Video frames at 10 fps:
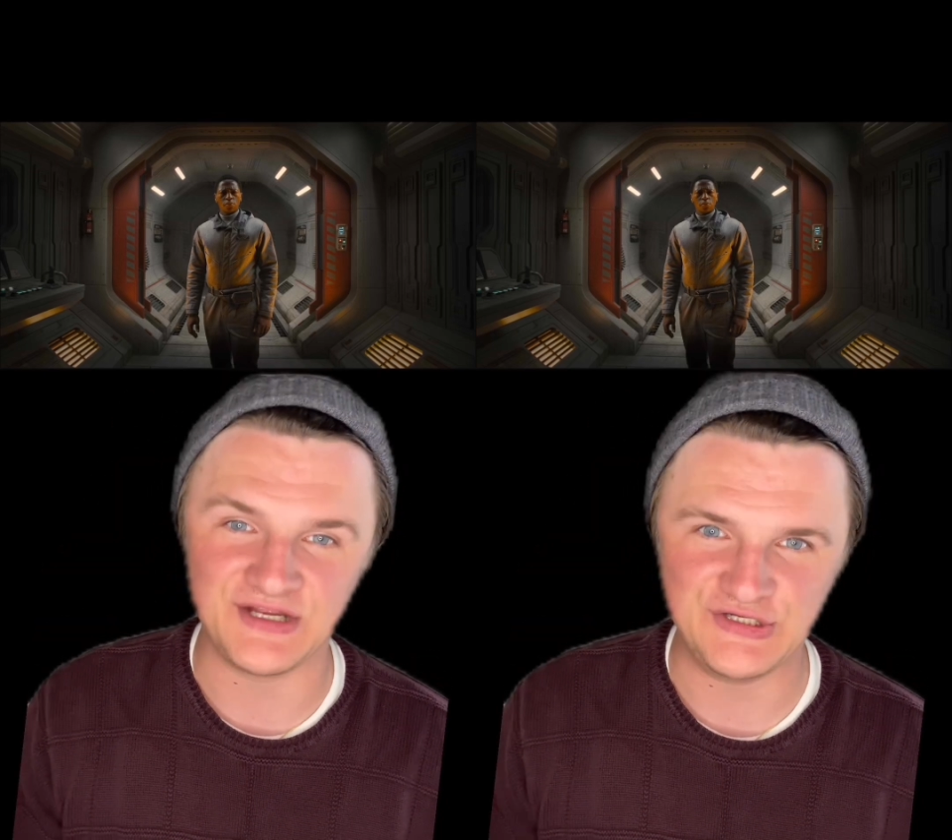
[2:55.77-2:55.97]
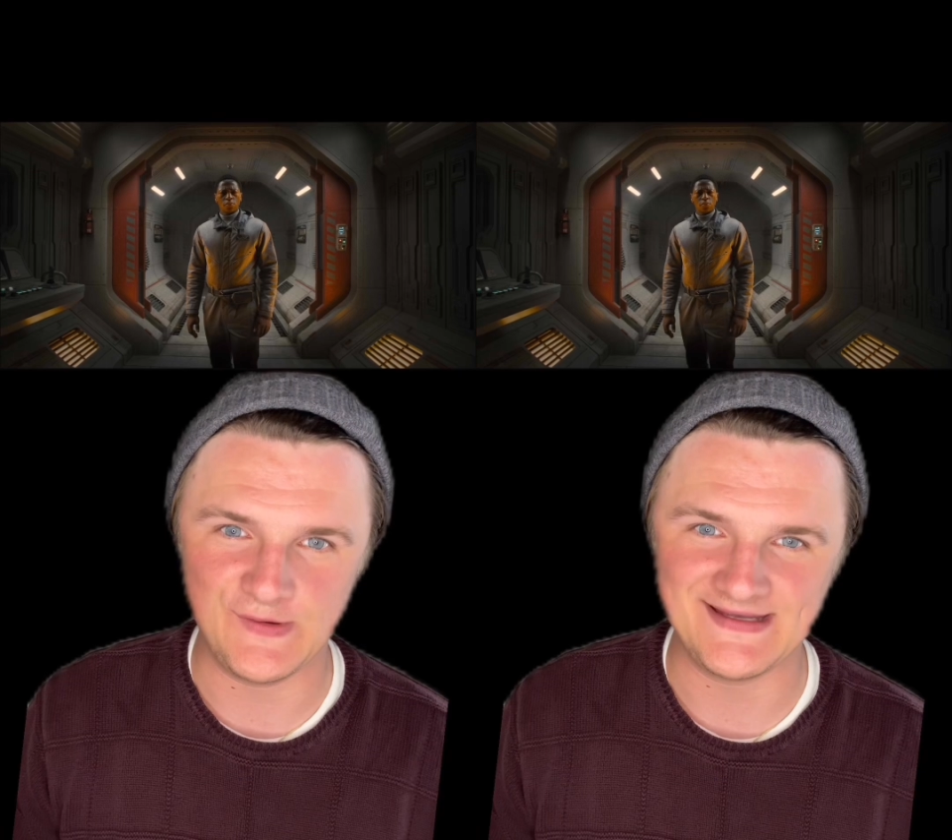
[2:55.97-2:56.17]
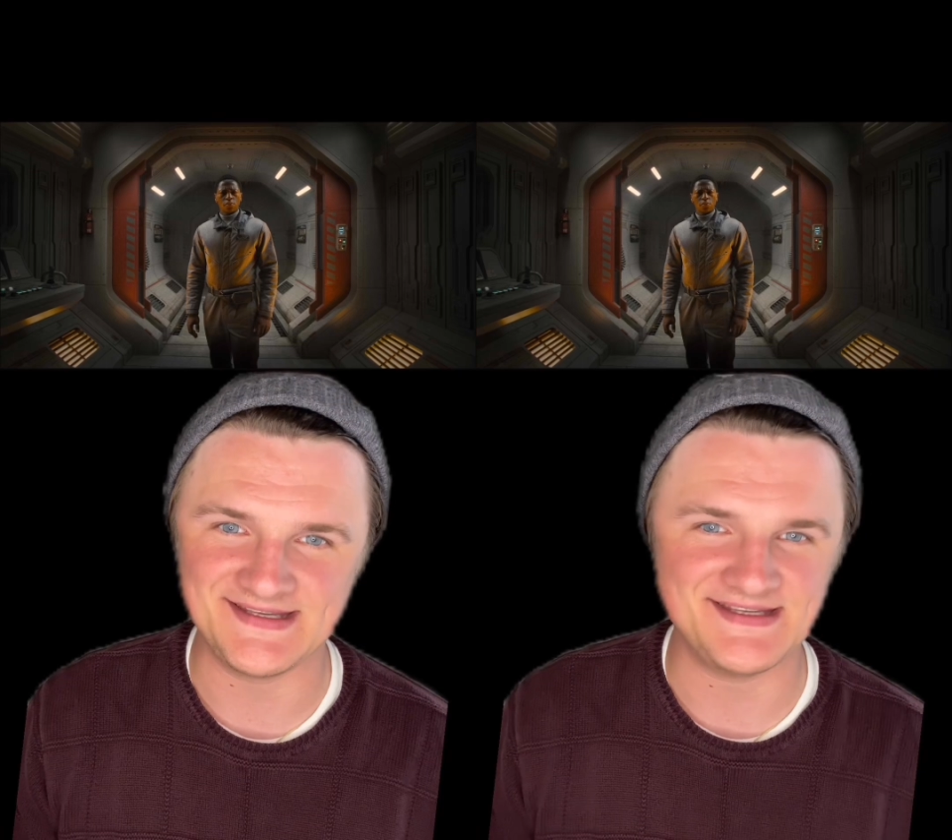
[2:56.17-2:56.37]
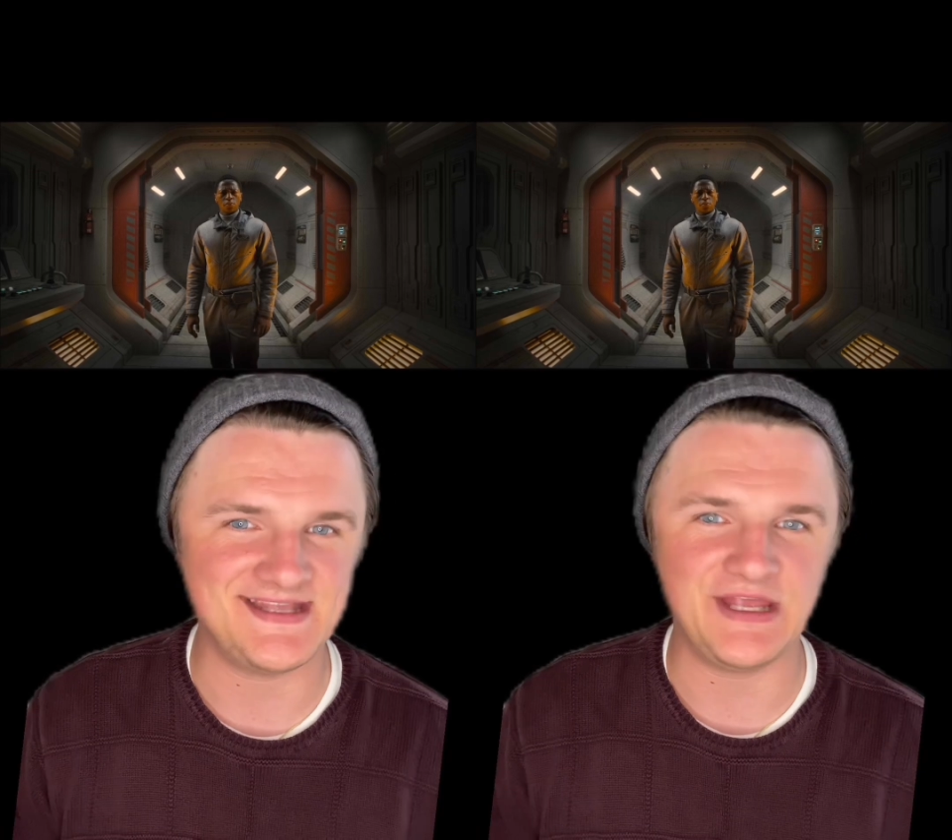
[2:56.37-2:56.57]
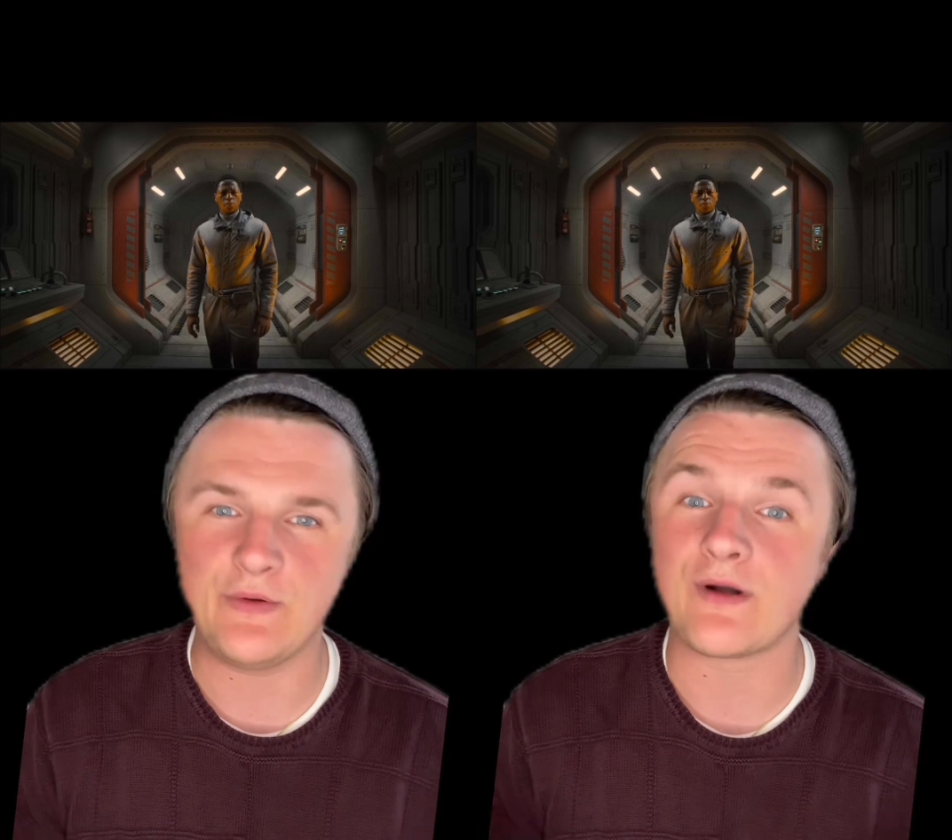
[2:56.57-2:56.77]
choices
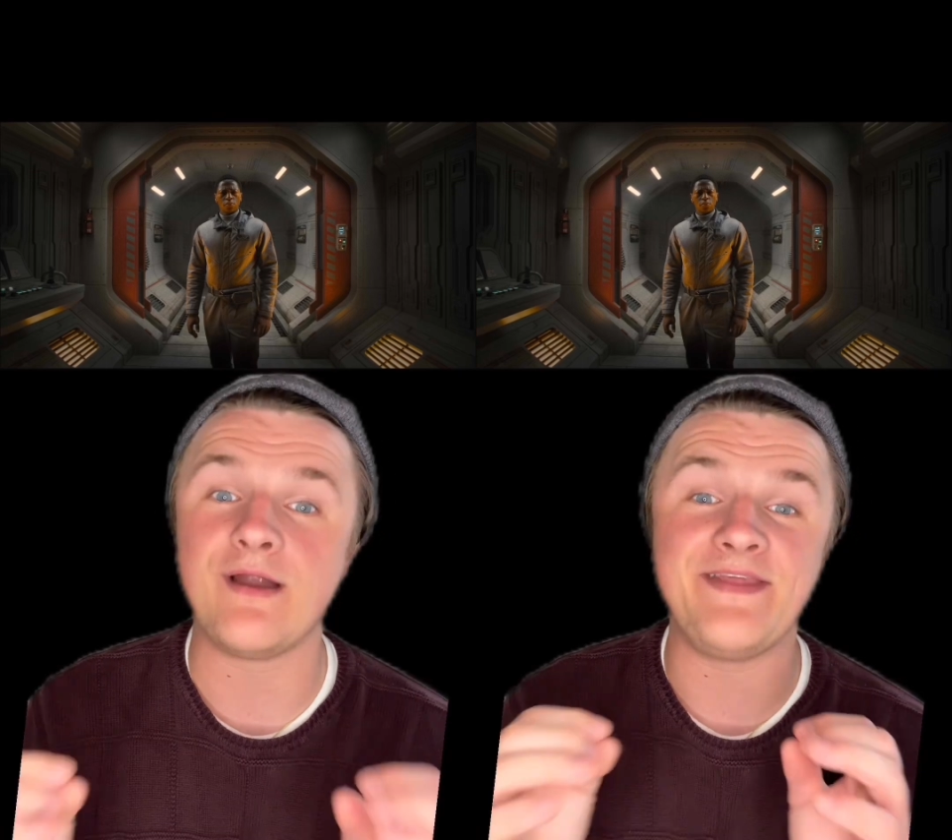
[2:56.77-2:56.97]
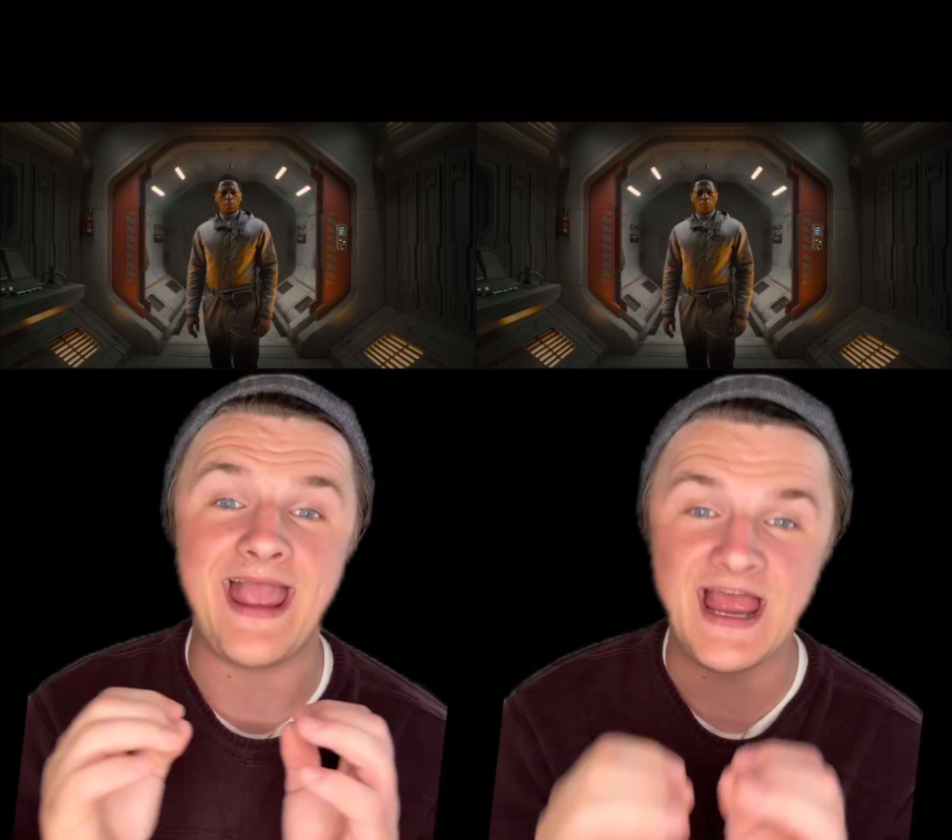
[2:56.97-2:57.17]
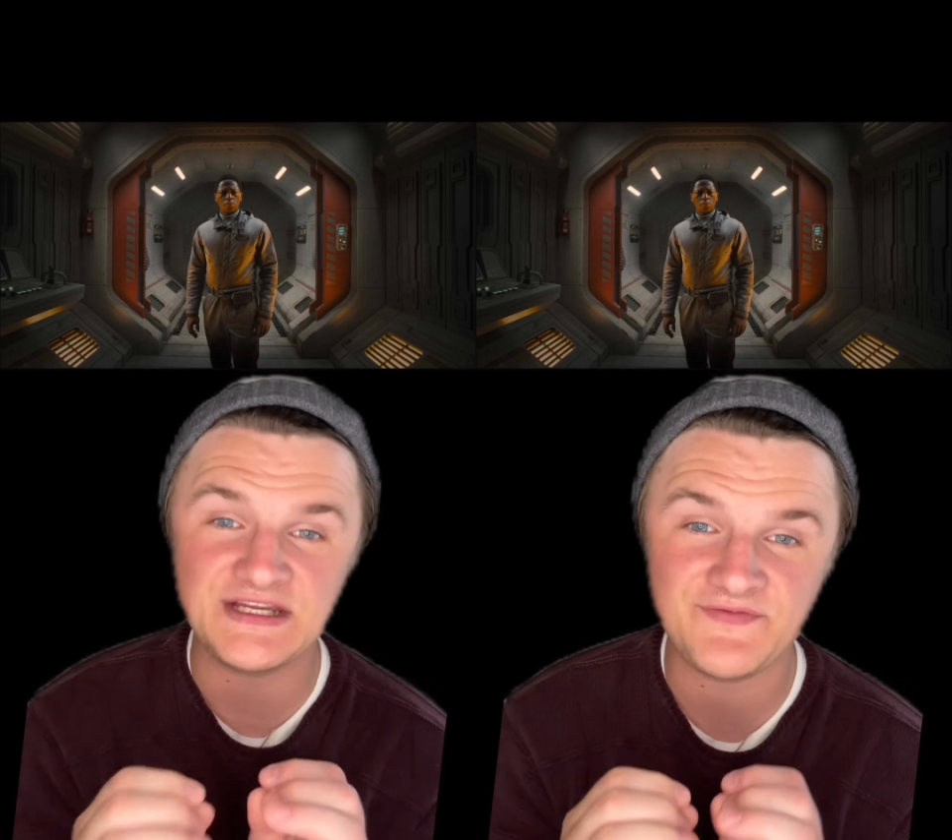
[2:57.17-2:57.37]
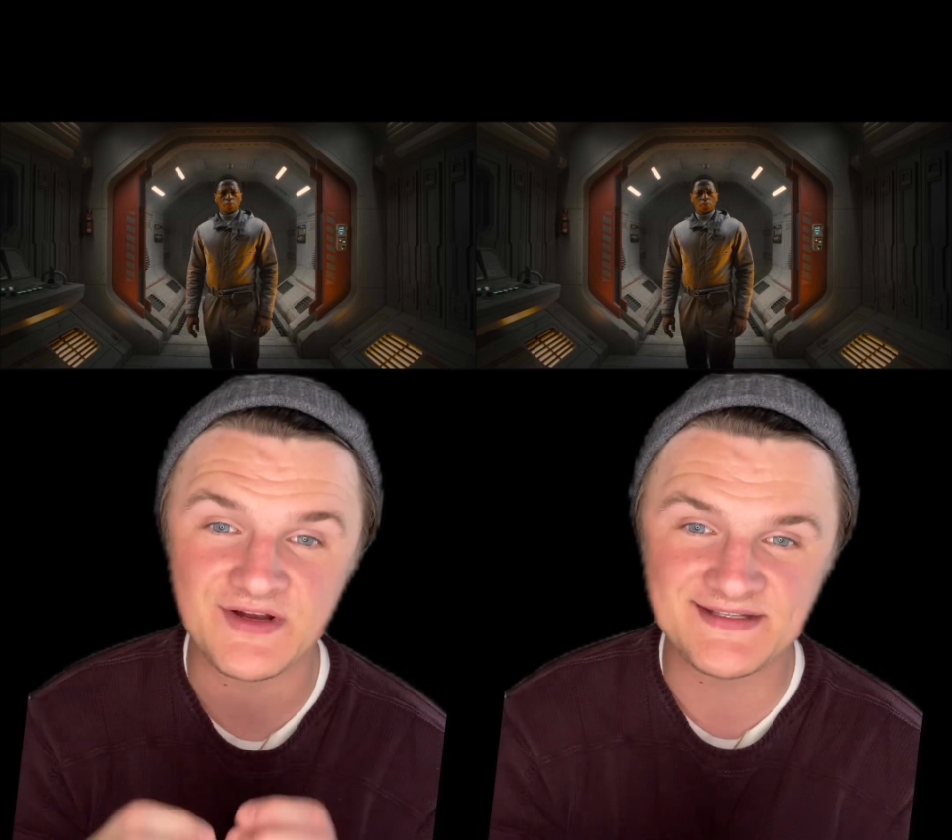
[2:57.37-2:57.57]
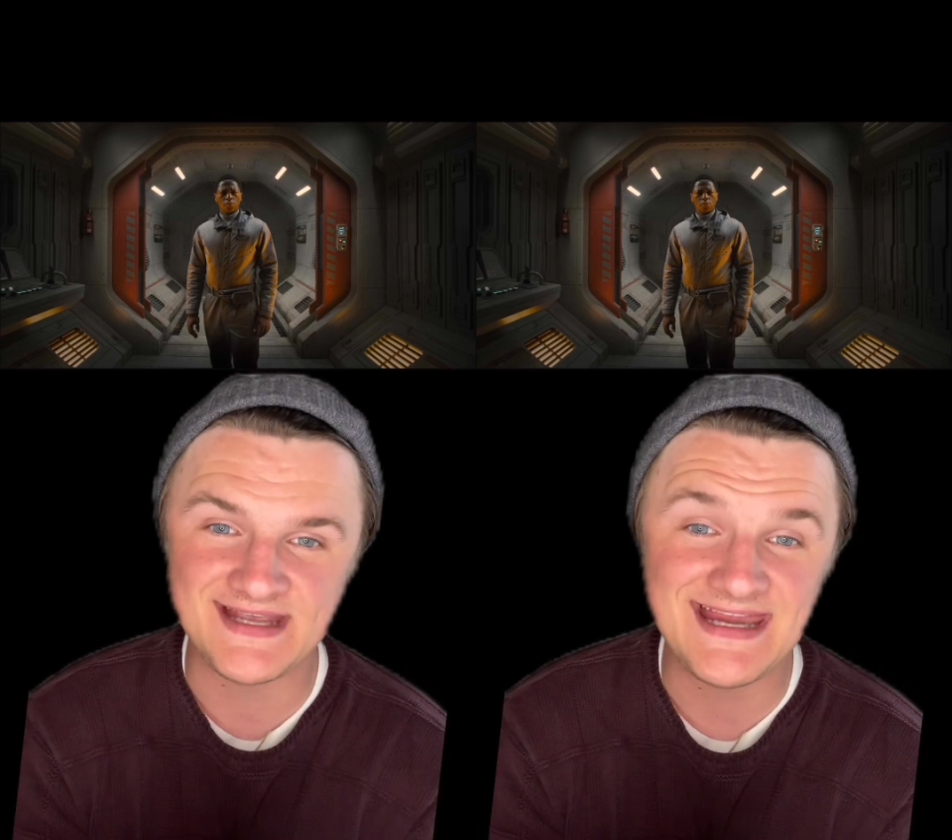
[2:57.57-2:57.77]
that you are on the edge of your
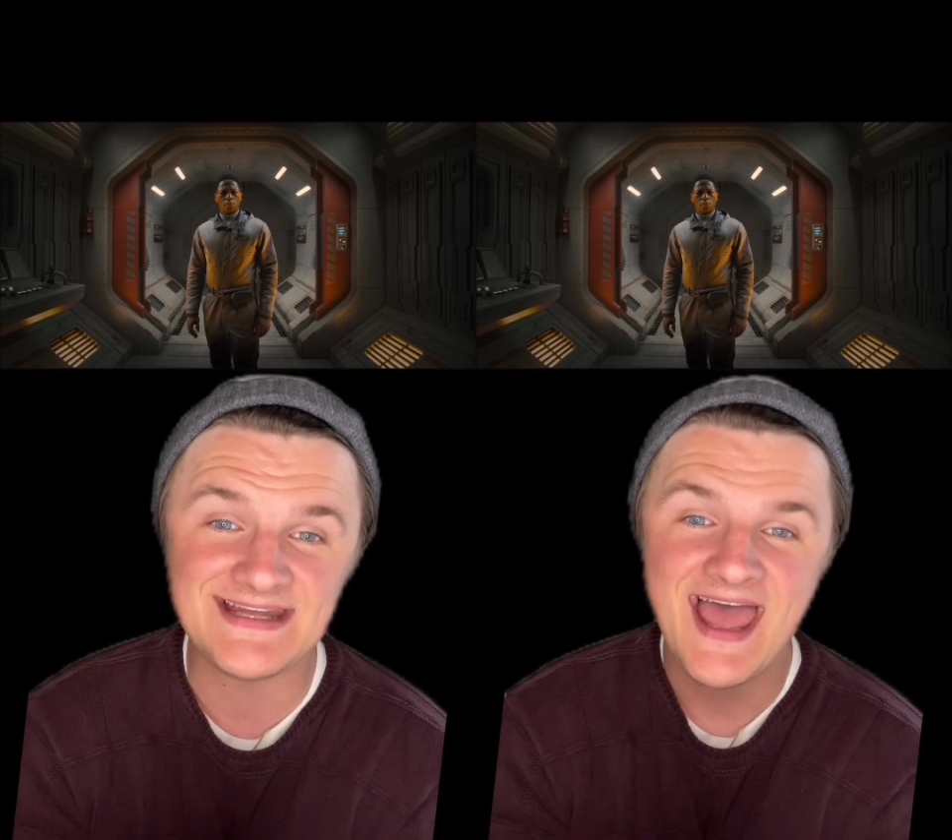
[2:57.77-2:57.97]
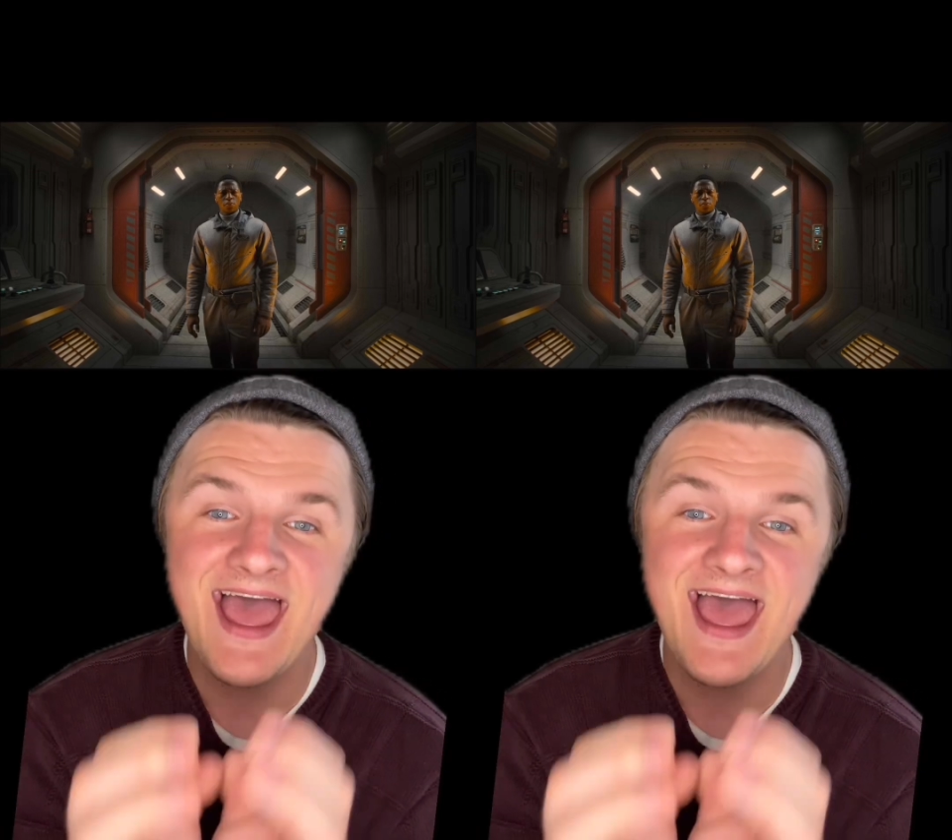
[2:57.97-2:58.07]
seat